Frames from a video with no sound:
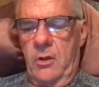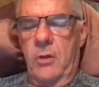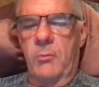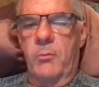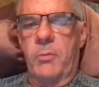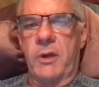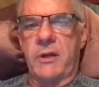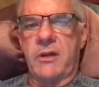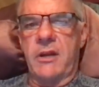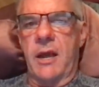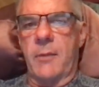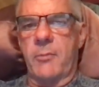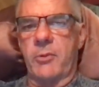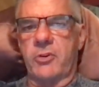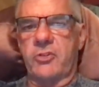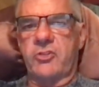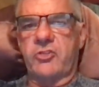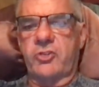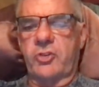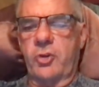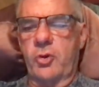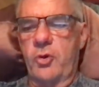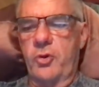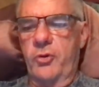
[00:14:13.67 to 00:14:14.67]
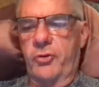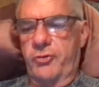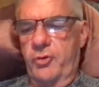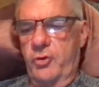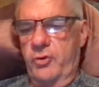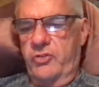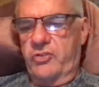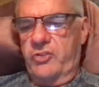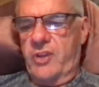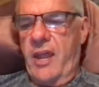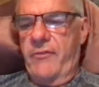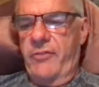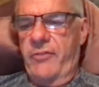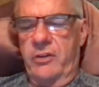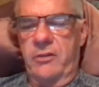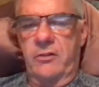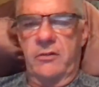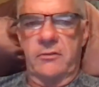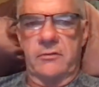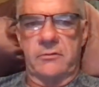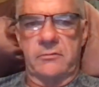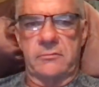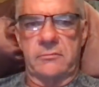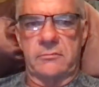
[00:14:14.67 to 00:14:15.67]
But numbers 2 through
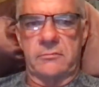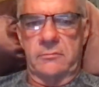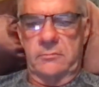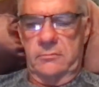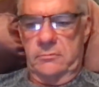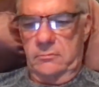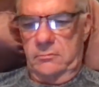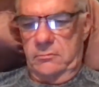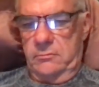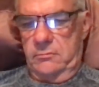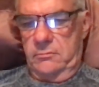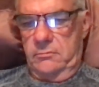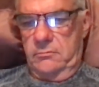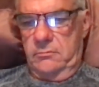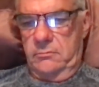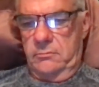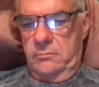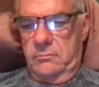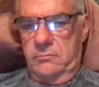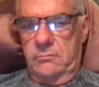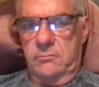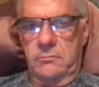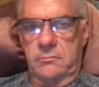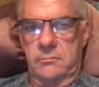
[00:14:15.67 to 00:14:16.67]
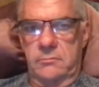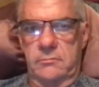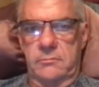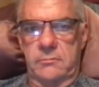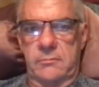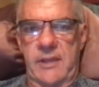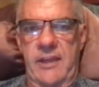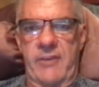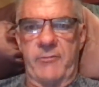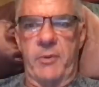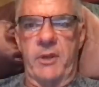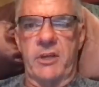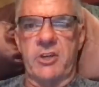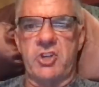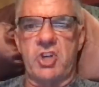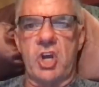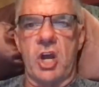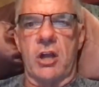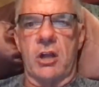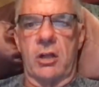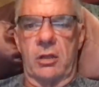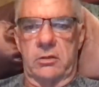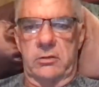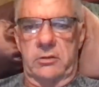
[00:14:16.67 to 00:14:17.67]
7 have been
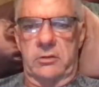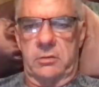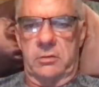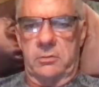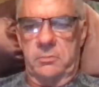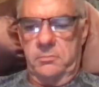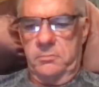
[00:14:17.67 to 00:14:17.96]
juggled.